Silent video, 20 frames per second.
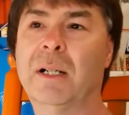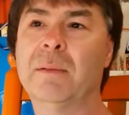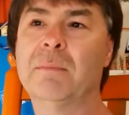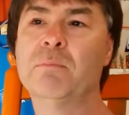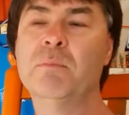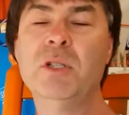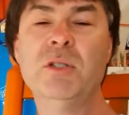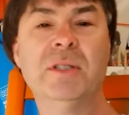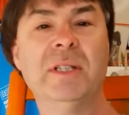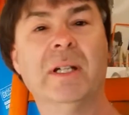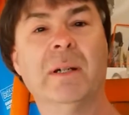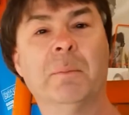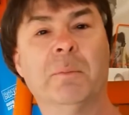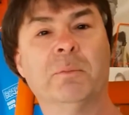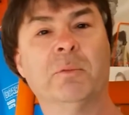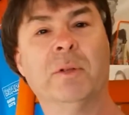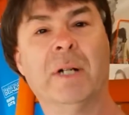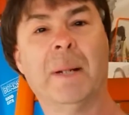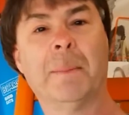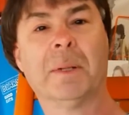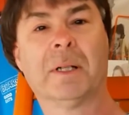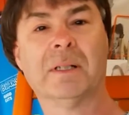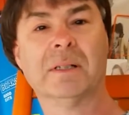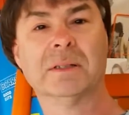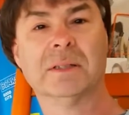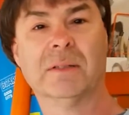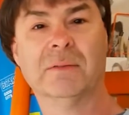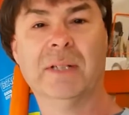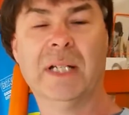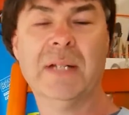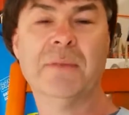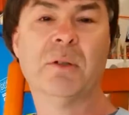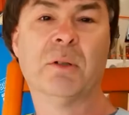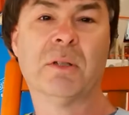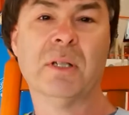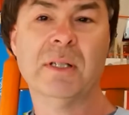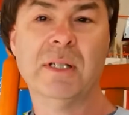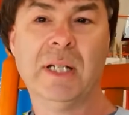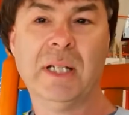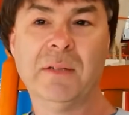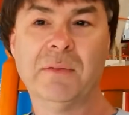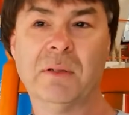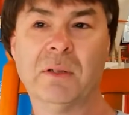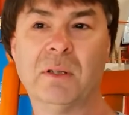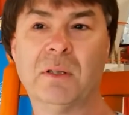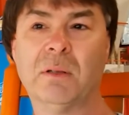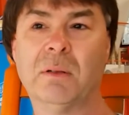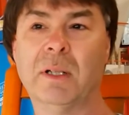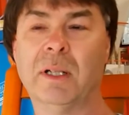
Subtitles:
museum replicas of Evel Knievel